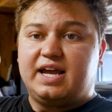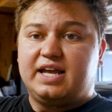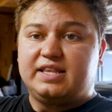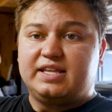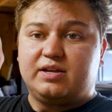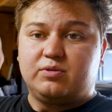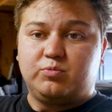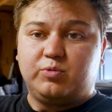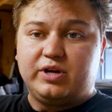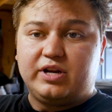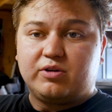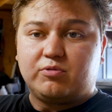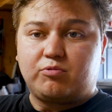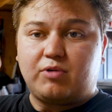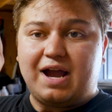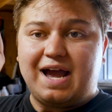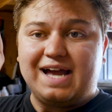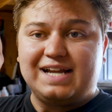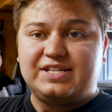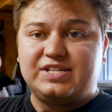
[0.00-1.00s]
and then when it
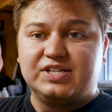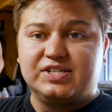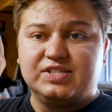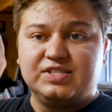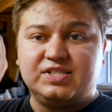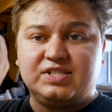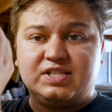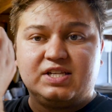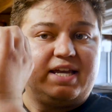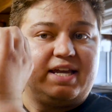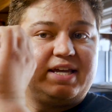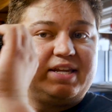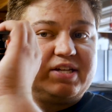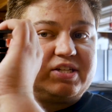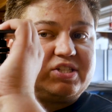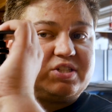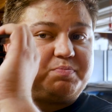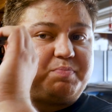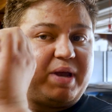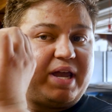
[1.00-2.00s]
ratchets, it
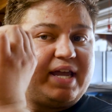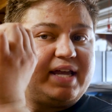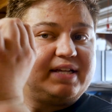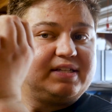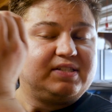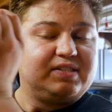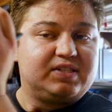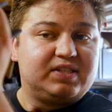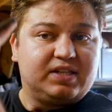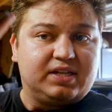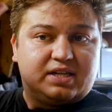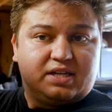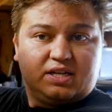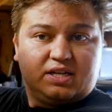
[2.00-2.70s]
expands